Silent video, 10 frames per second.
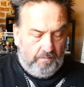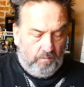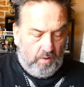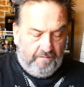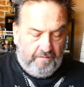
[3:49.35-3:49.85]

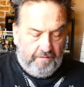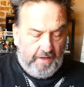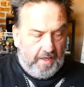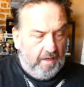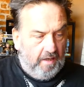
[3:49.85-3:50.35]
One
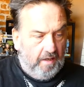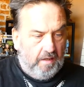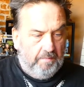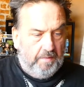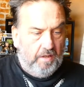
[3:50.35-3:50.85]
figure,
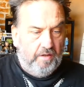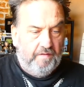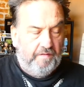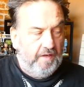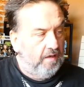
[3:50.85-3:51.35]
commander
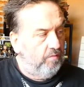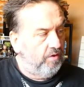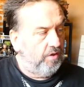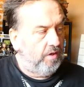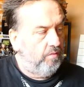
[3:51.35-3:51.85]
figure,
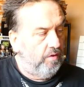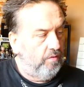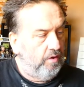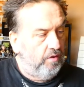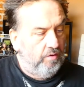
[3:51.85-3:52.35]
which I will
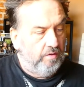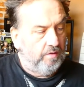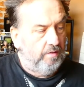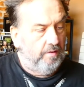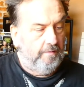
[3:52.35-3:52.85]

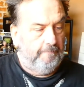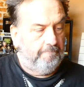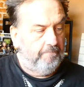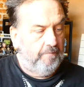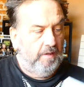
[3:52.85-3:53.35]
use.
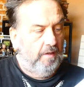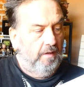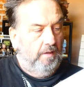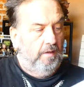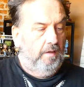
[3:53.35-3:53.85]

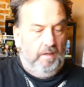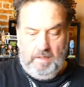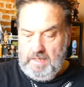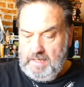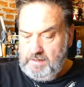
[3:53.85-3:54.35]

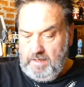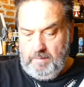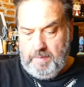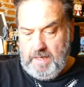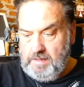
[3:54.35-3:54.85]
And that's it
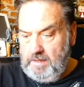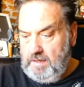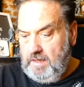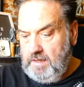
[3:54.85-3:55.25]
basically,